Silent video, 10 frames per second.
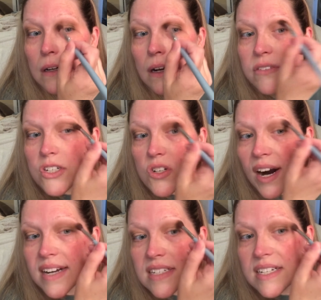of a
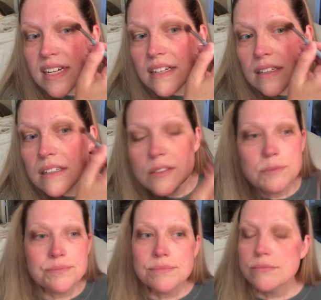drastic,
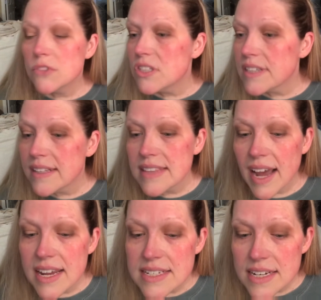just like
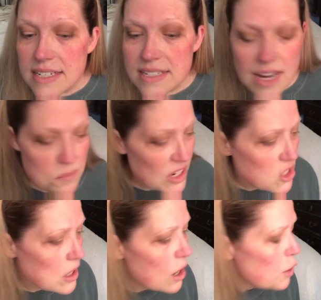that. It doesn't take
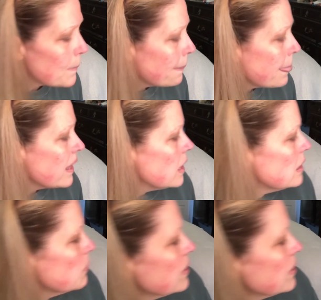much at all. Now